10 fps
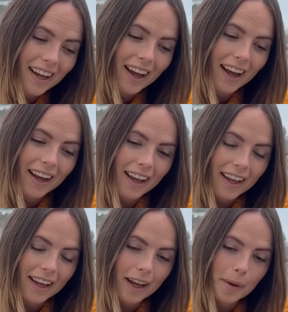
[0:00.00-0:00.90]

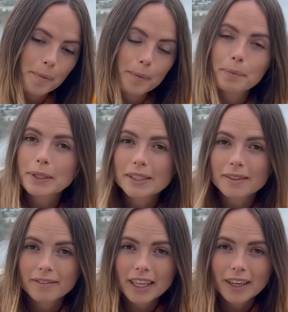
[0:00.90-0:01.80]
I put
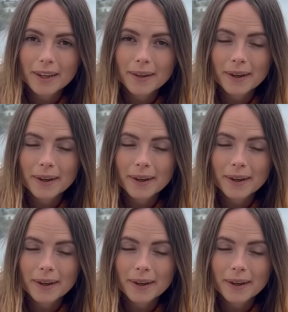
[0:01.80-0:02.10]
some video